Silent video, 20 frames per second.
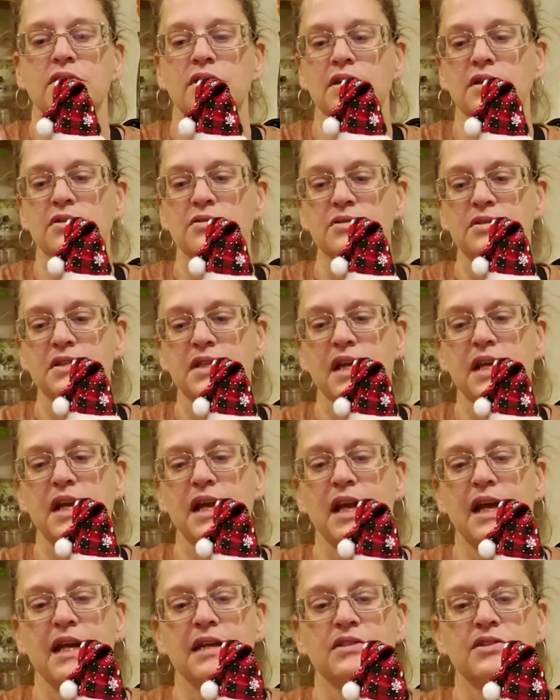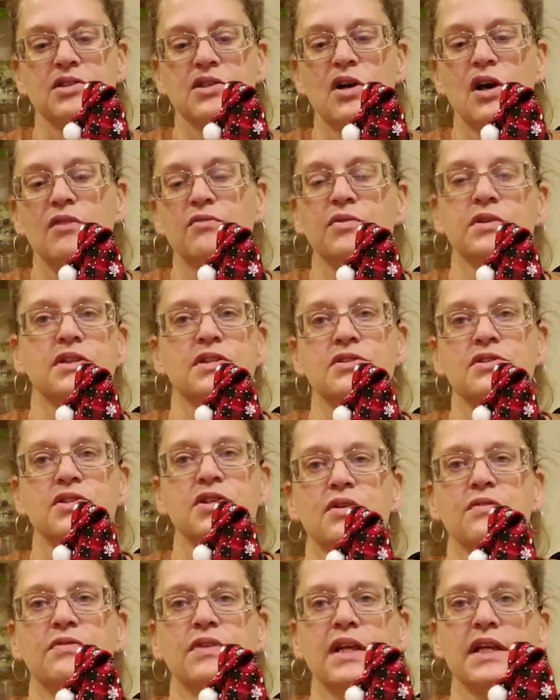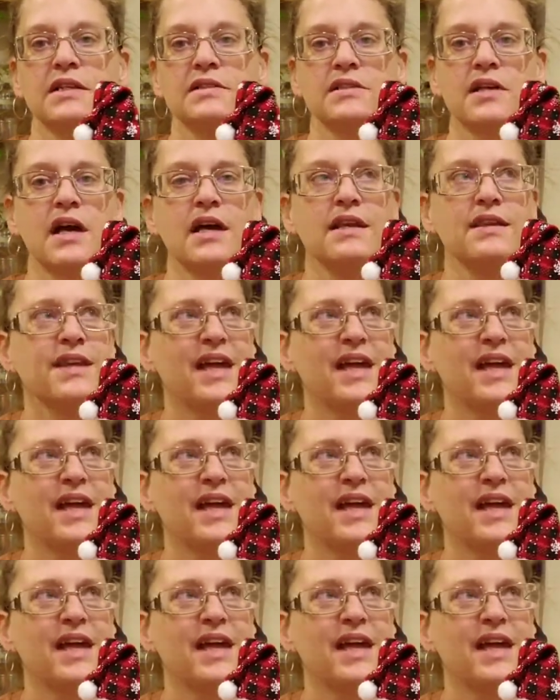little Santa hat scarf with the snowflakes on.